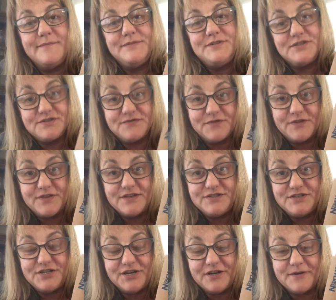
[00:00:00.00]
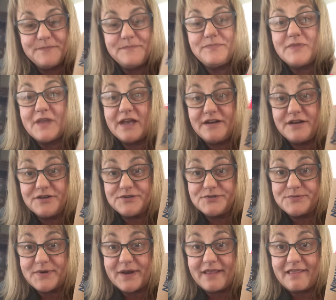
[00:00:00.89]
just for this year, and
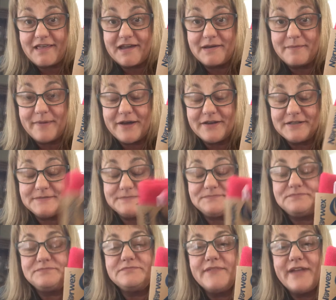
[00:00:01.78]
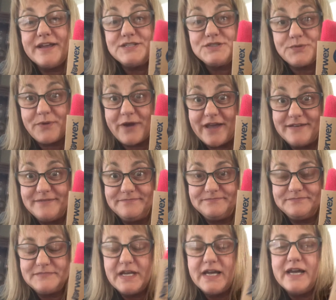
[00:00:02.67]
here's what I like about it. It's red.
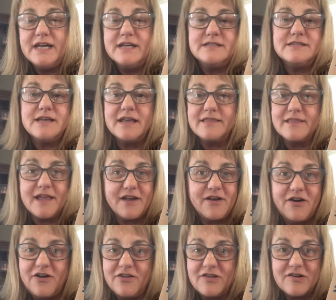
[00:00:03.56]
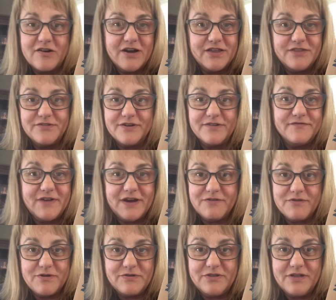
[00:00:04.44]
It's unlike all our other
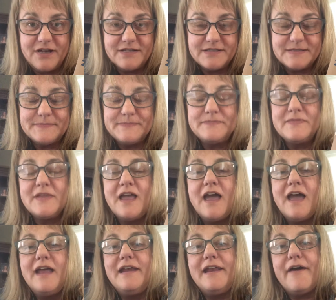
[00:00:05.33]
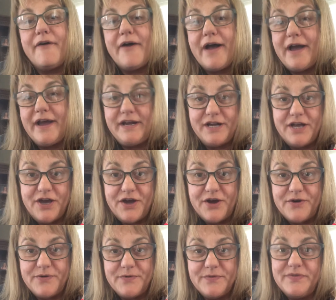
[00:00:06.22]
EnviroCloths. Now, I
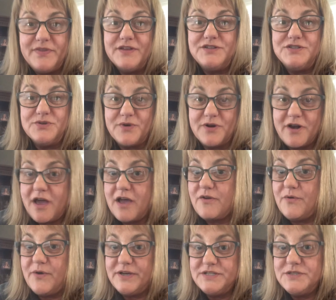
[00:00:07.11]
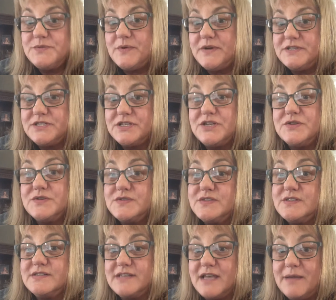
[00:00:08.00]
know that you are not going to want to
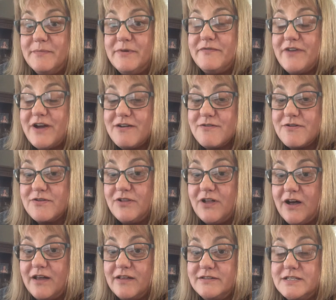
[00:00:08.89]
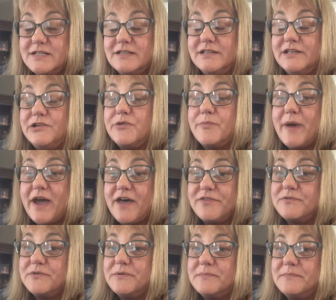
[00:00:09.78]
use the same EnviroCloth to clean your
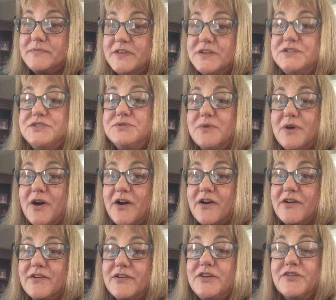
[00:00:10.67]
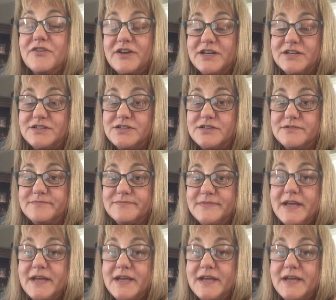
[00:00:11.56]
bathroom that you are your kitchen.